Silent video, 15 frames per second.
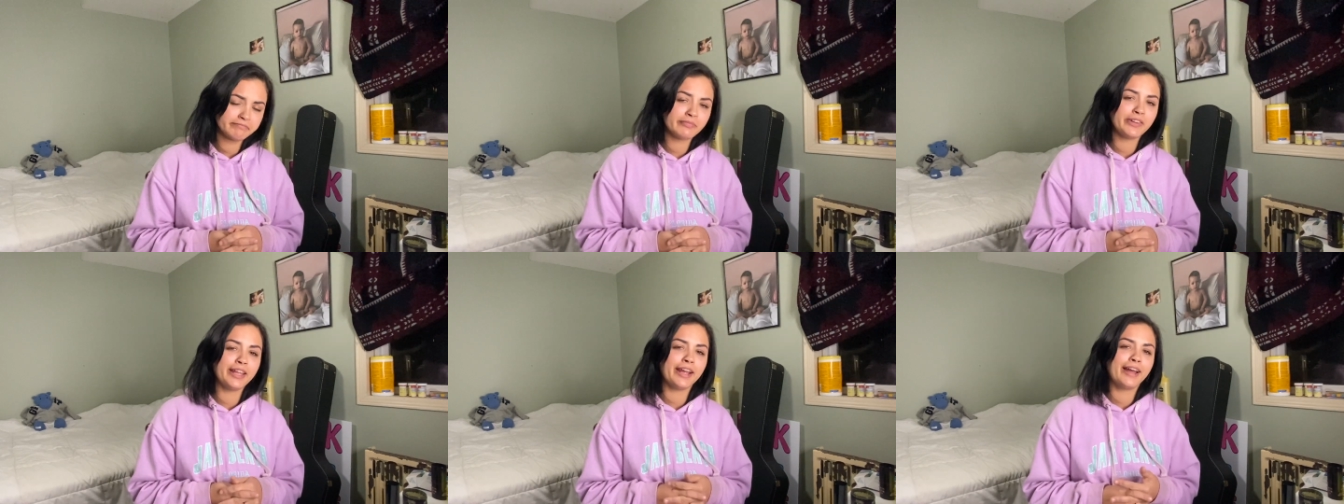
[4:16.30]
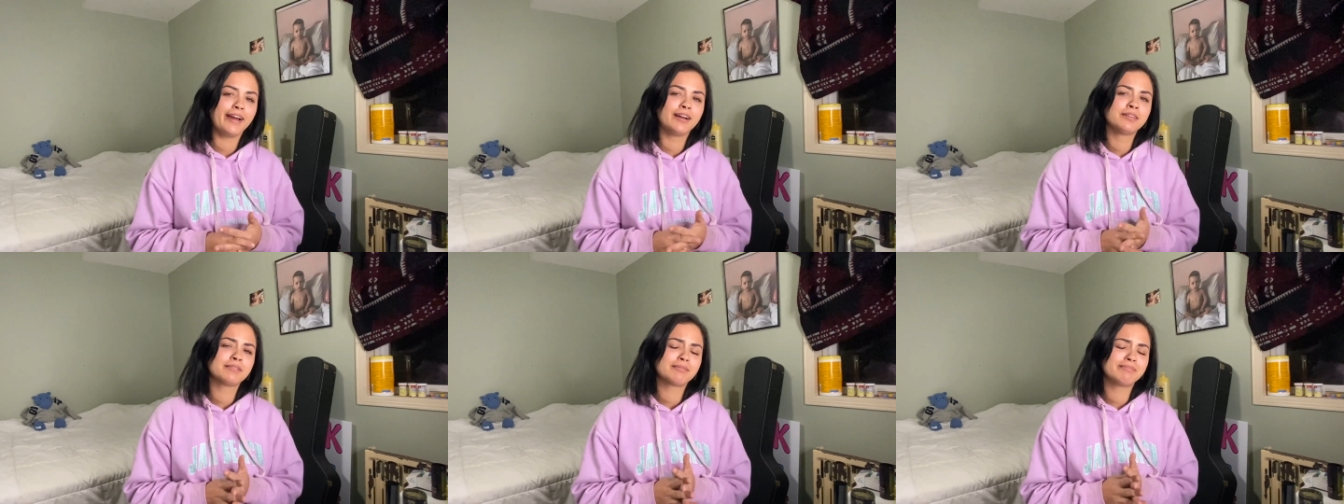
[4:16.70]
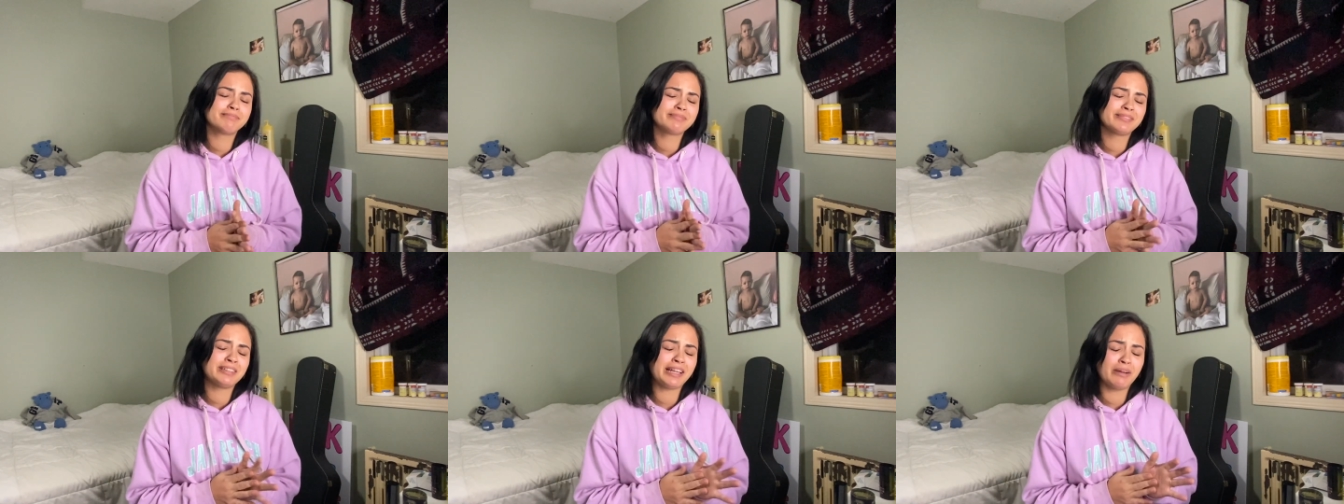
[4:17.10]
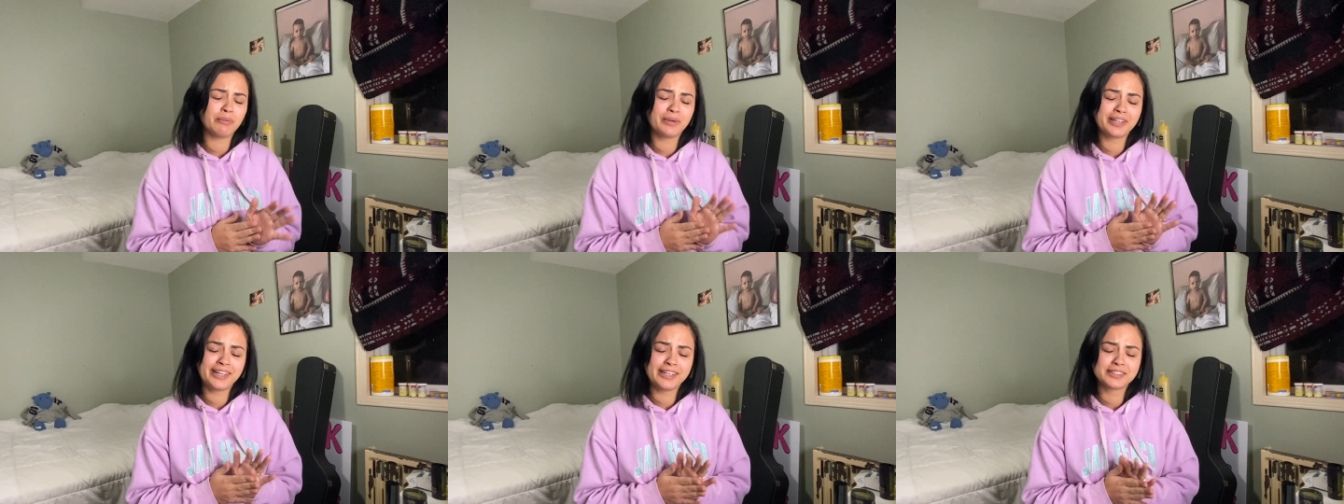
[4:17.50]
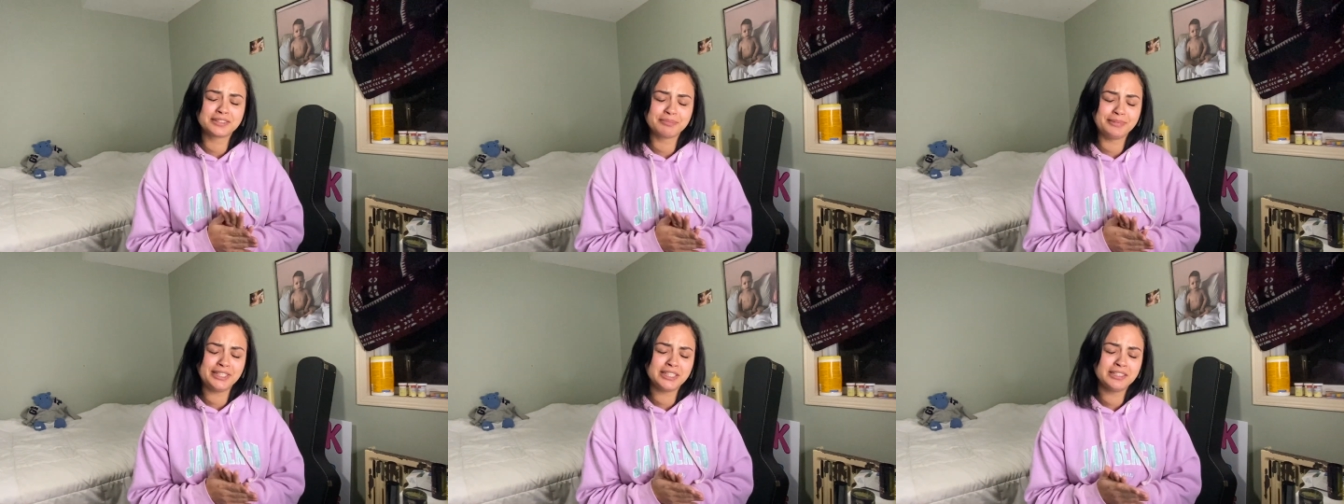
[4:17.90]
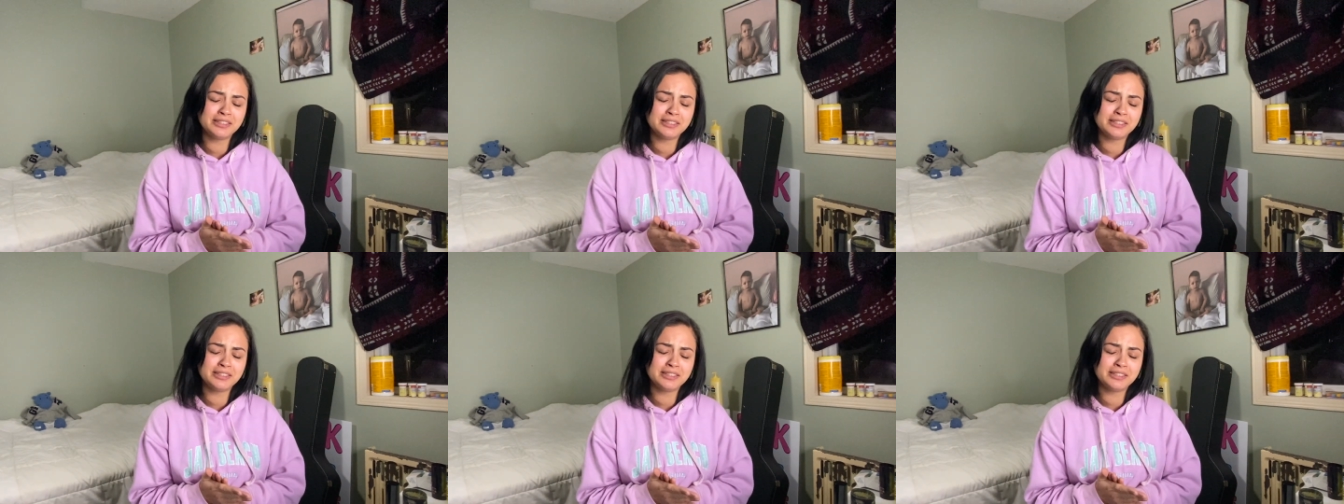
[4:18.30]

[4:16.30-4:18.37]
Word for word: Yeah, that one gets me.